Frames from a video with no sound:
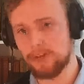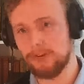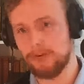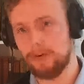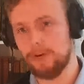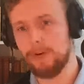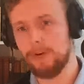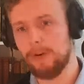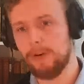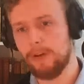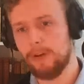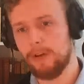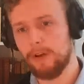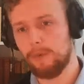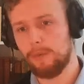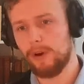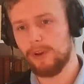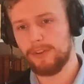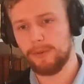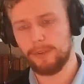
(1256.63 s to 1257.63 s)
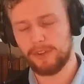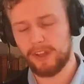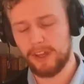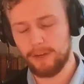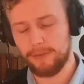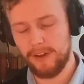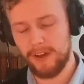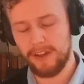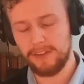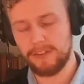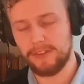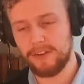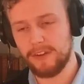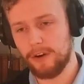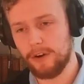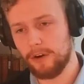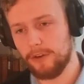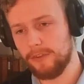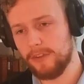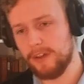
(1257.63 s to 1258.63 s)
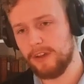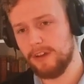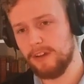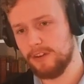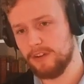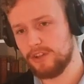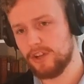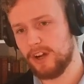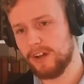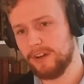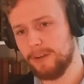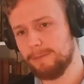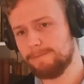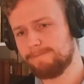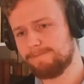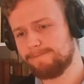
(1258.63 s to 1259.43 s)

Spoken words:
or what kind of entity are they in China?